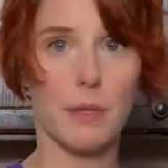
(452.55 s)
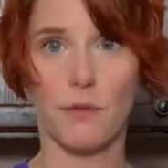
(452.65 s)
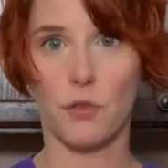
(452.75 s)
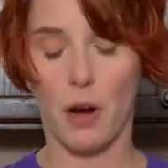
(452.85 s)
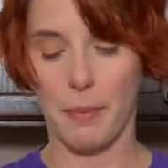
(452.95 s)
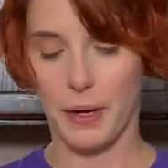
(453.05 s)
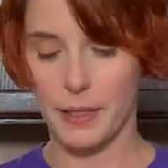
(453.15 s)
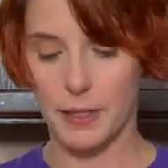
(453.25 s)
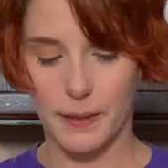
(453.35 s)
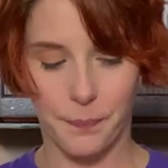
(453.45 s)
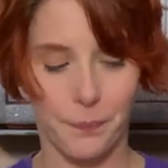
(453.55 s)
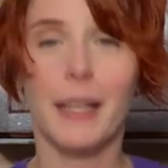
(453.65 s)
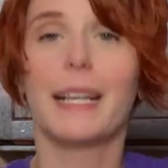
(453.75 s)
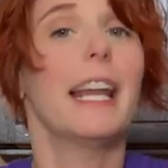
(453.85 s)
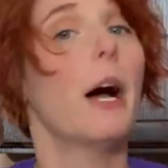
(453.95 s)
strawberries.
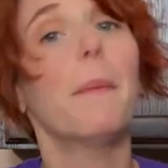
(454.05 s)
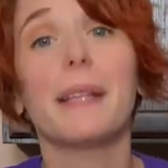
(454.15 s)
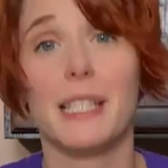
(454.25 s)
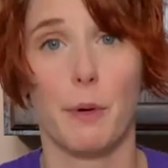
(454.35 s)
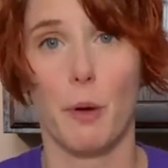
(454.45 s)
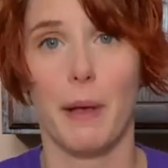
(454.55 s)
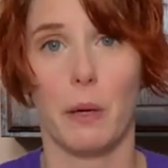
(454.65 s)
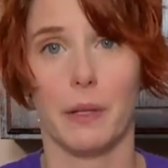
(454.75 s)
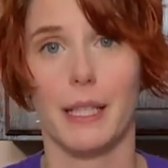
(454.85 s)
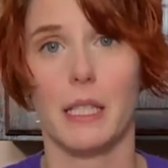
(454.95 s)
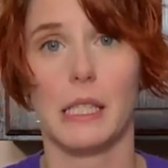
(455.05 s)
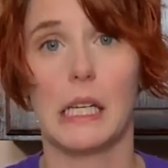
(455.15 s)
Now I'm experimenting with this.